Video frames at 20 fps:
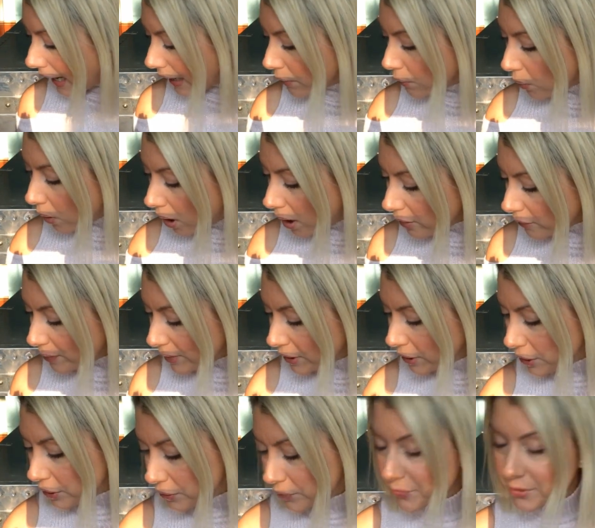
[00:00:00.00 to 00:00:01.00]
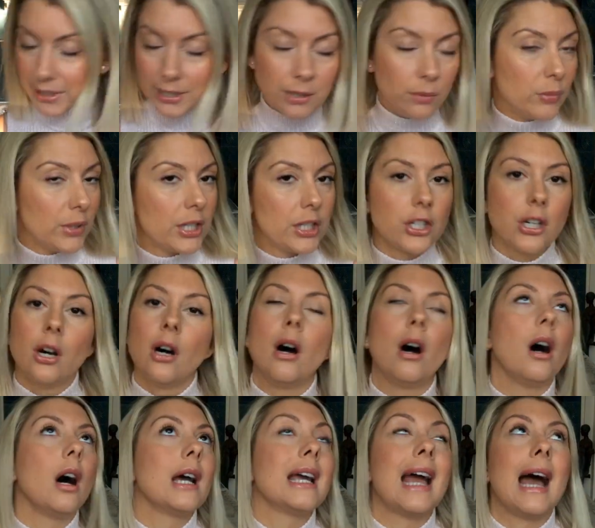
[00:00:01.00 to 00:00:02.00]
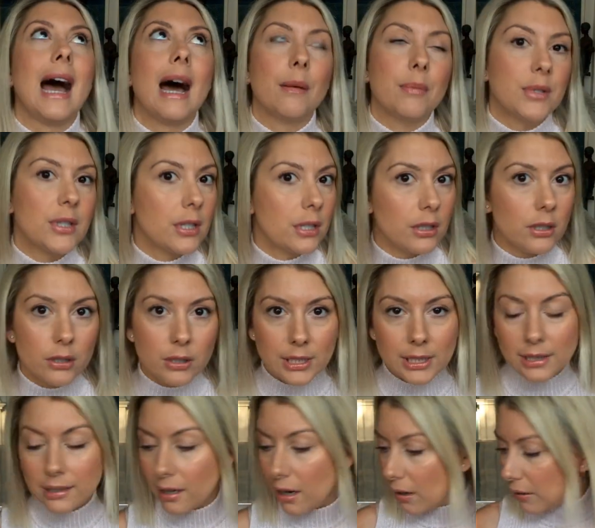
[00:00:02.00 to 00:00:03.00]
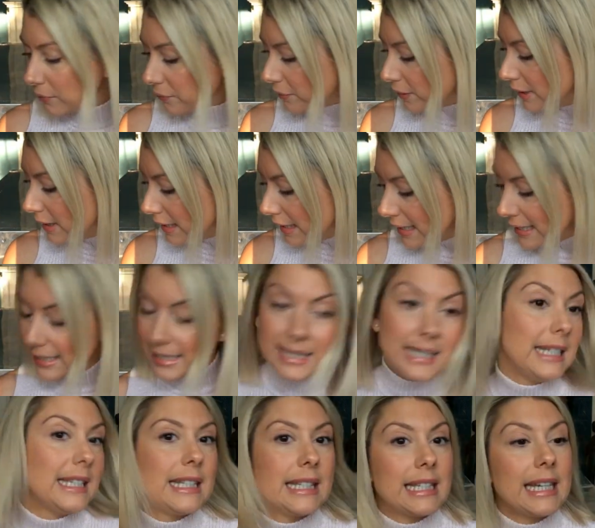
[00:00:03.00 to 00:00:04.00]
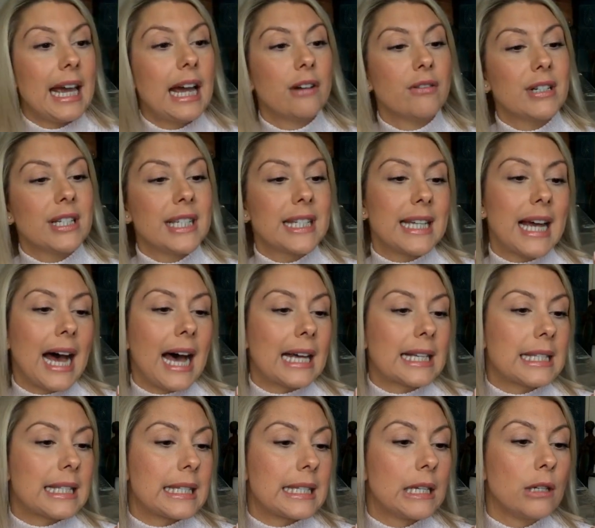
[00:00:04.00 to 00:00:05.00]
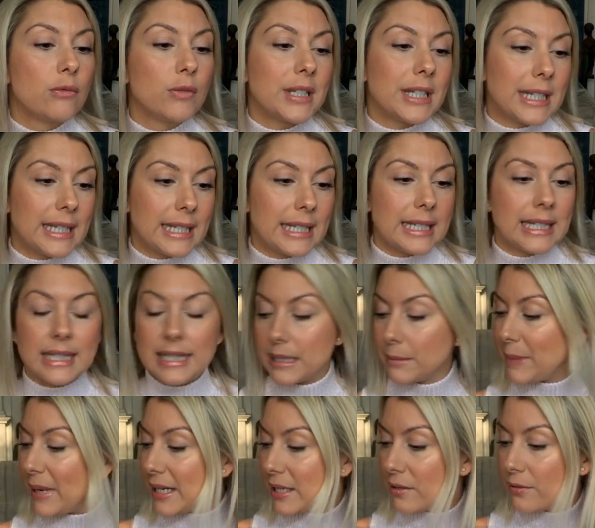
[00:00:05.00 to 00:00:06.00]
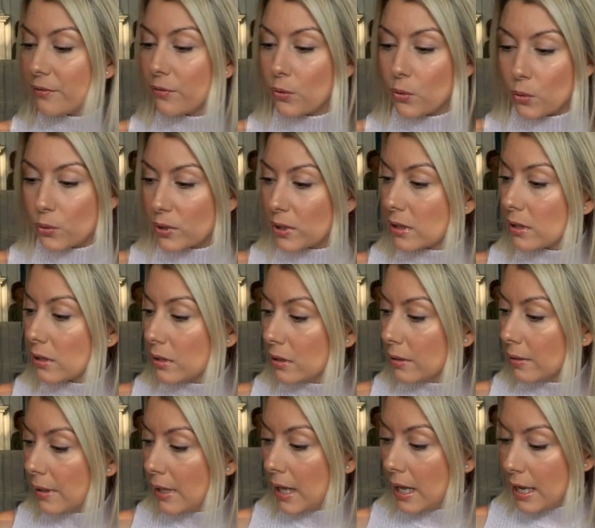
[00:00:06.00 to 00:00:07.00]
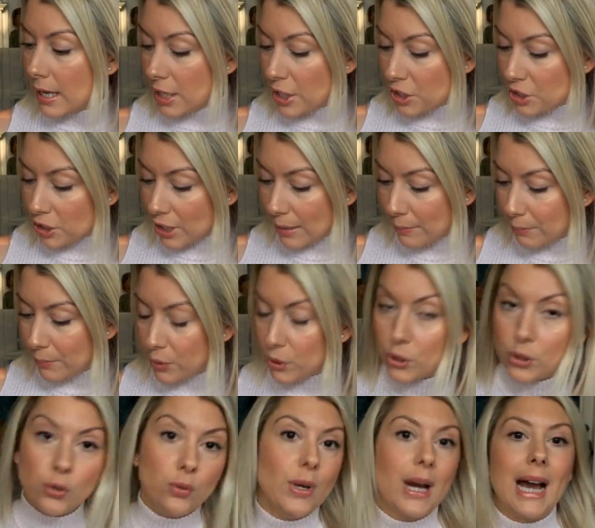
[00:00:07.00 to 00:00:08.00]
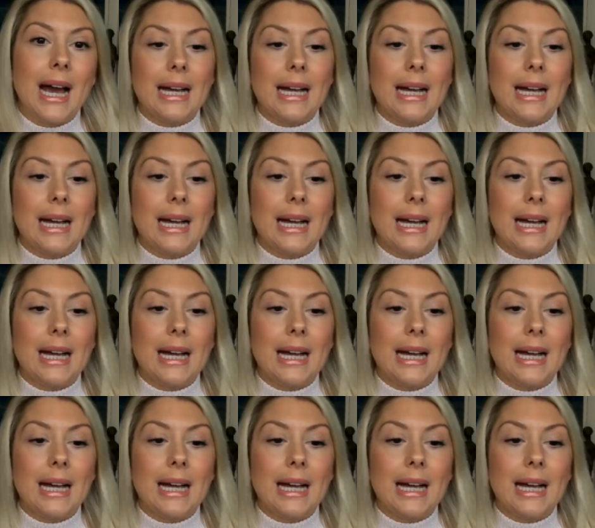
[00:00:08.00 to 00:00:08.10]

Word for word: And what I've been using, which I absolutely love, is the Kerastase Resistance Bain de Force shampoo